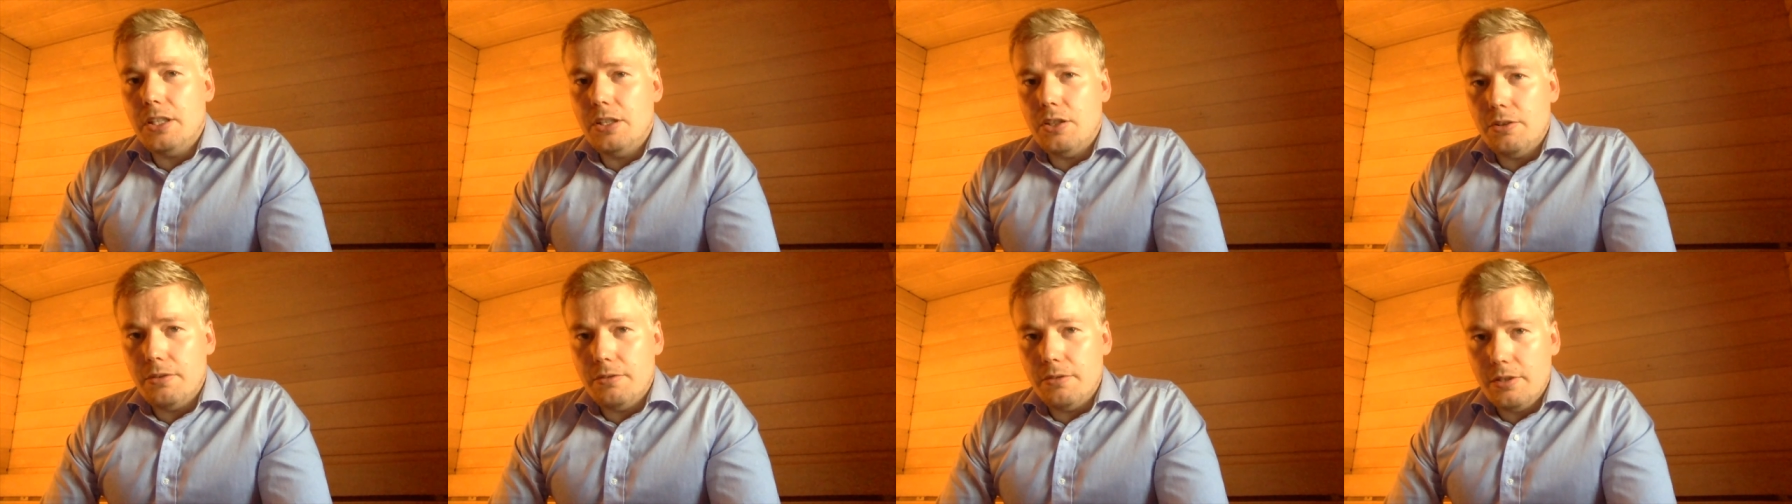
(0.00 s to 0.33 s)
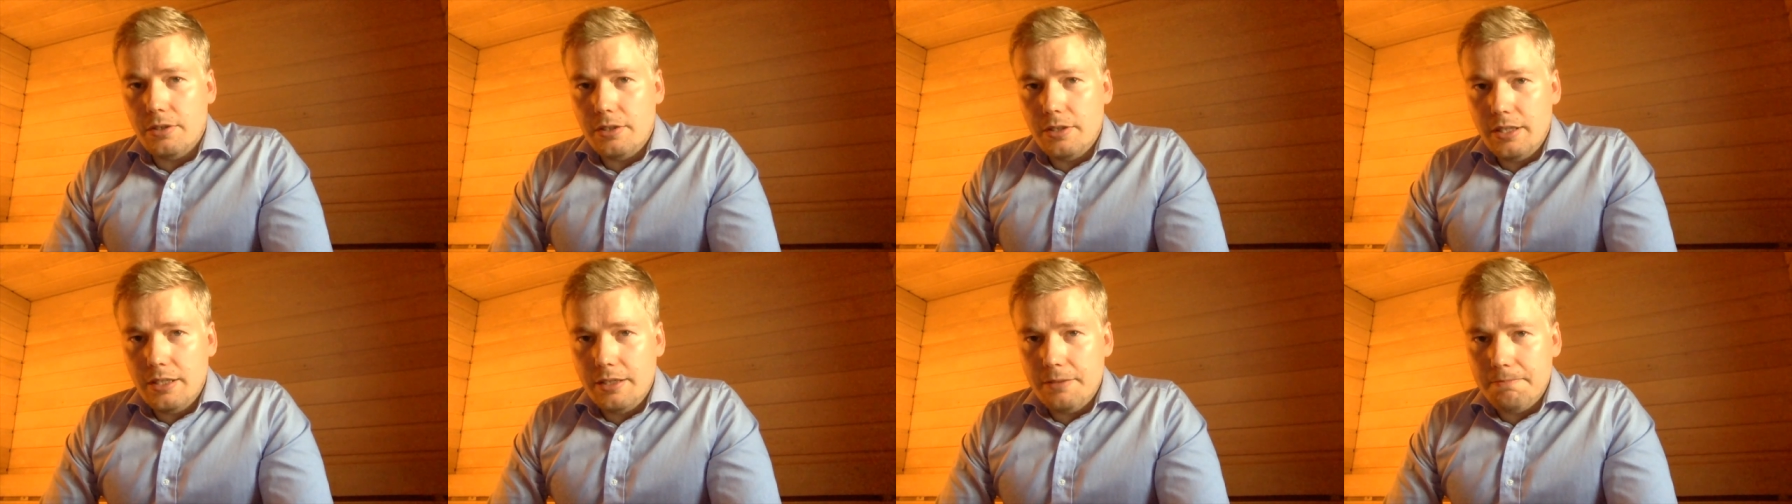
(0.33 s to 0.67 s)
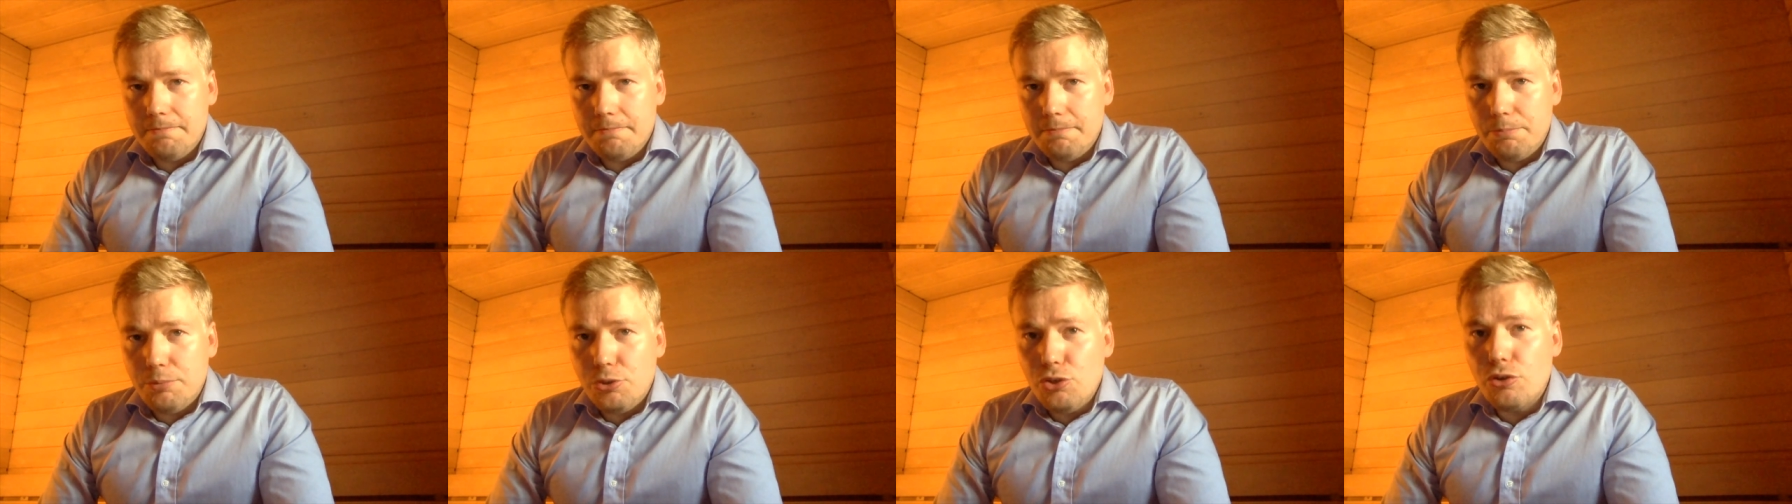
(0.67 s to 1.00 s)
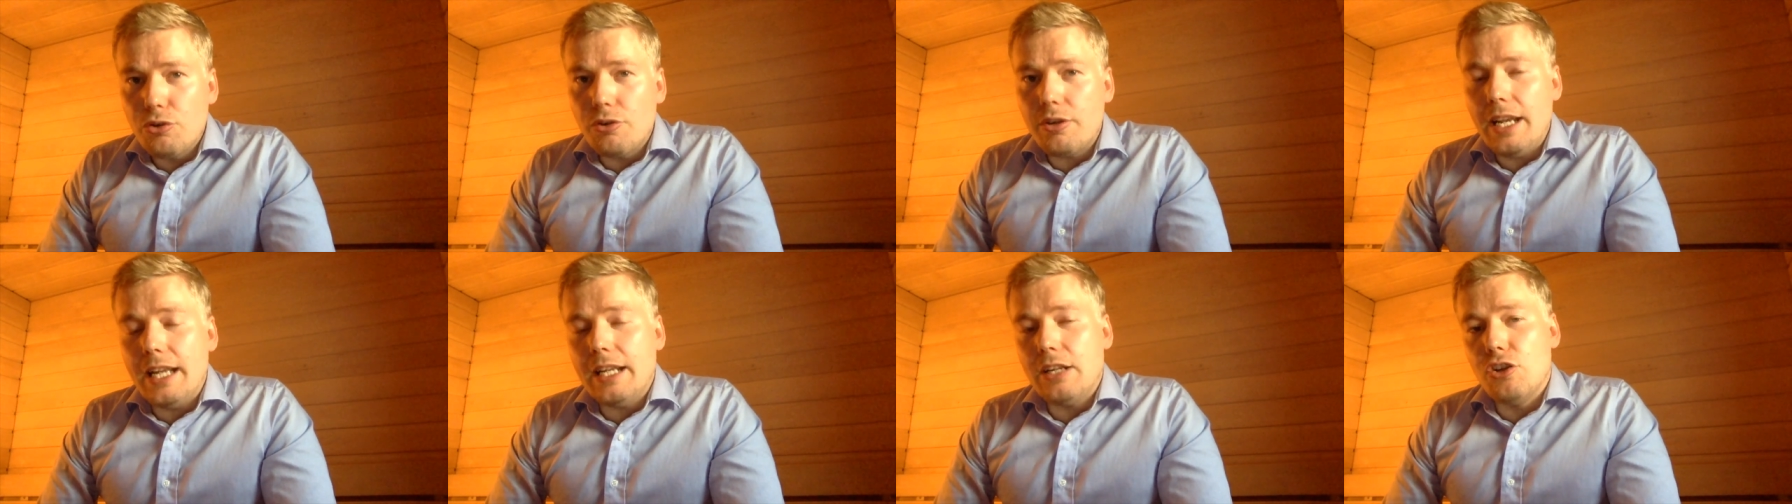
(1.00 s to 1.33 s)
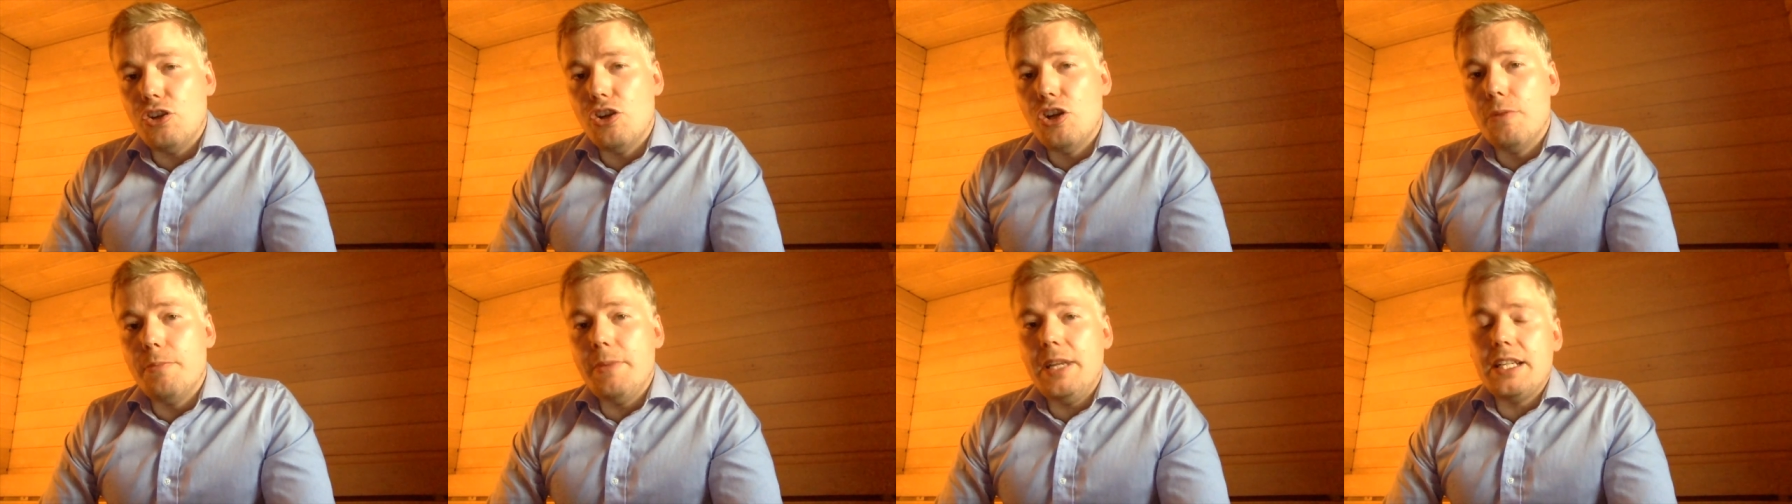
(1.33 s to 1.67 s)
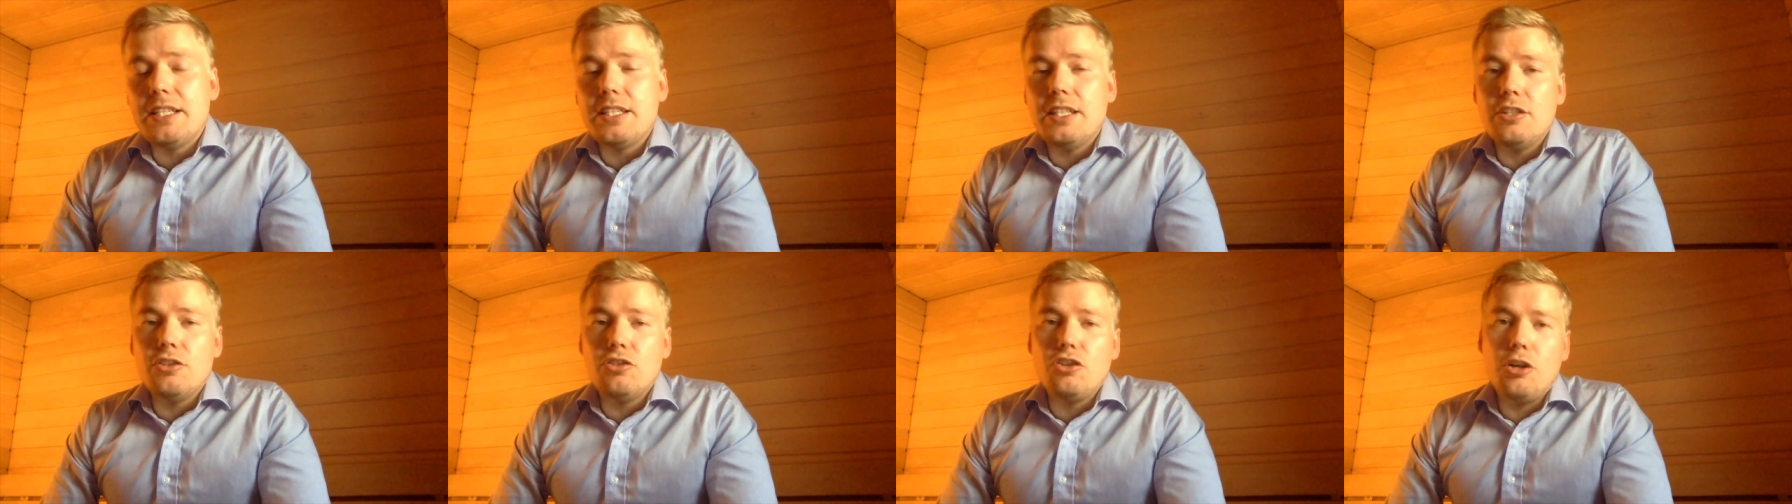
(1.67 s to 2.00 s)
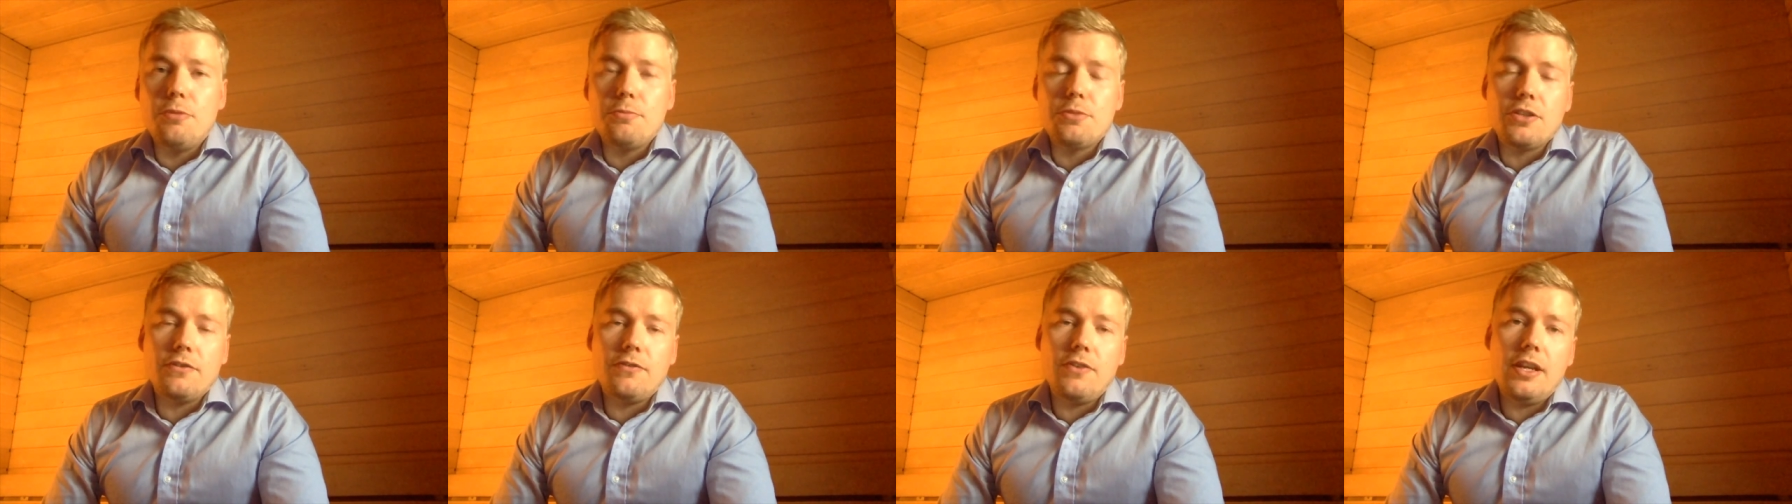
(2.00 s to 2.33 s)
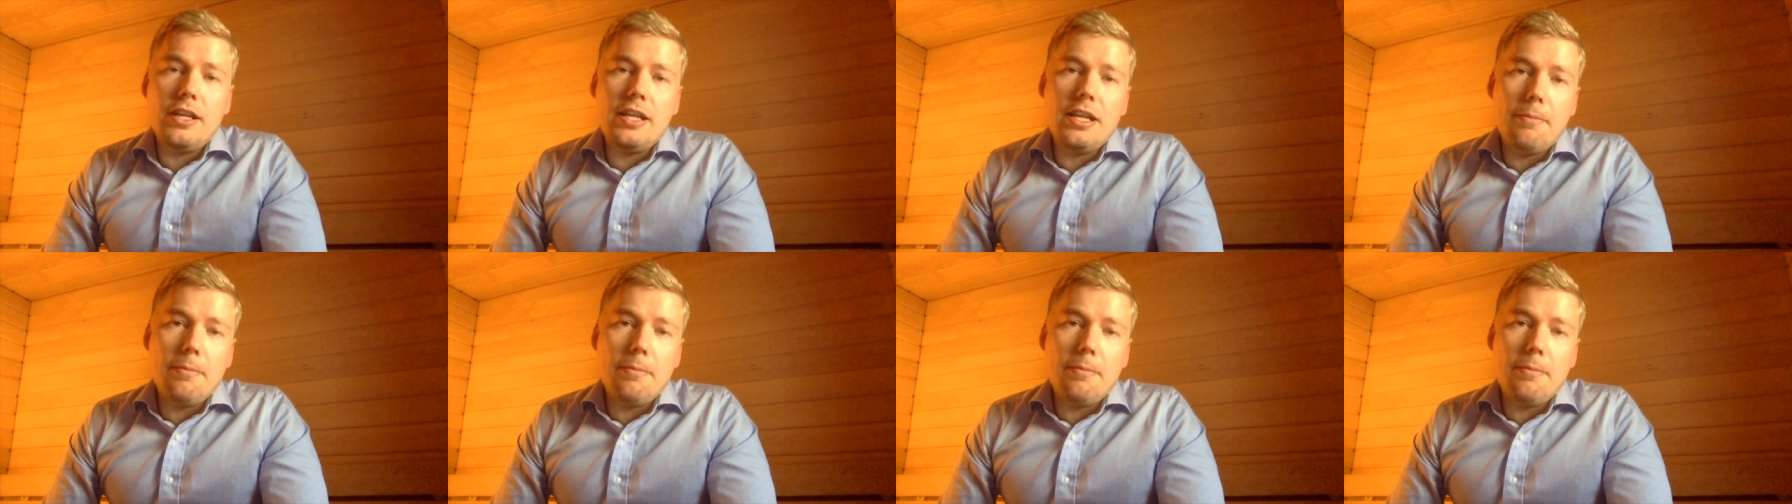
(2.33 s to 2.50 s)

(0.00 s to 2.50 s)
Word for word: the pure economics in terms of